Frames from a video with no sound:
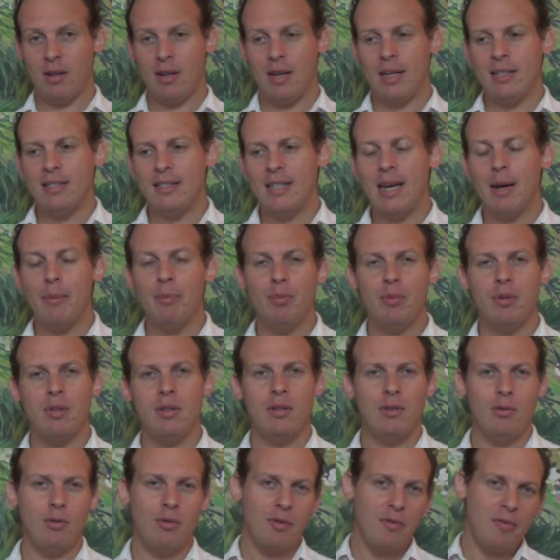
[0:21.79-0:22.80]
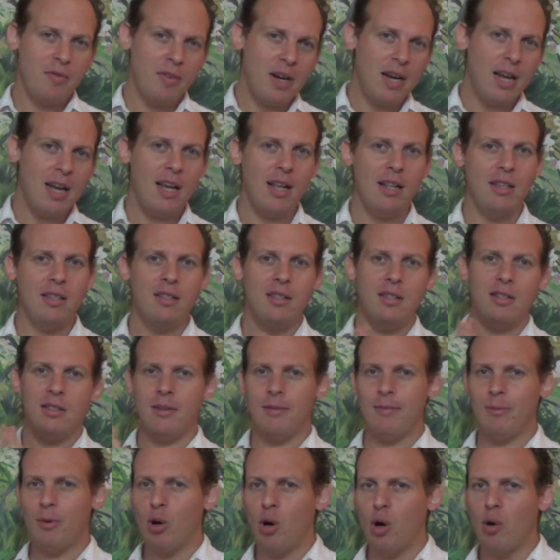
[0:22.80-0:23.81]
except your friends,
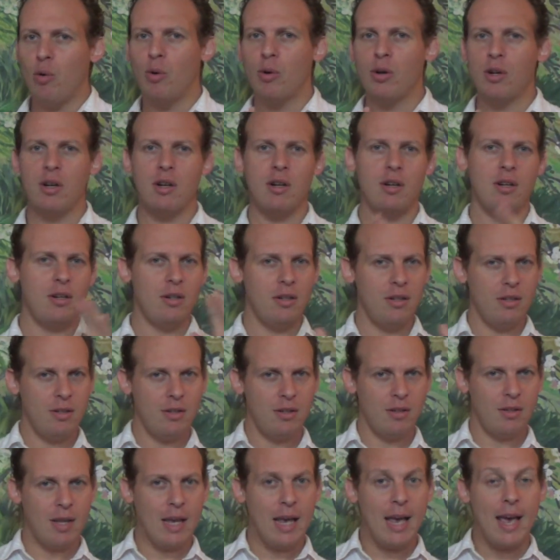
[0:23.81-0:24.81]
some coworkers,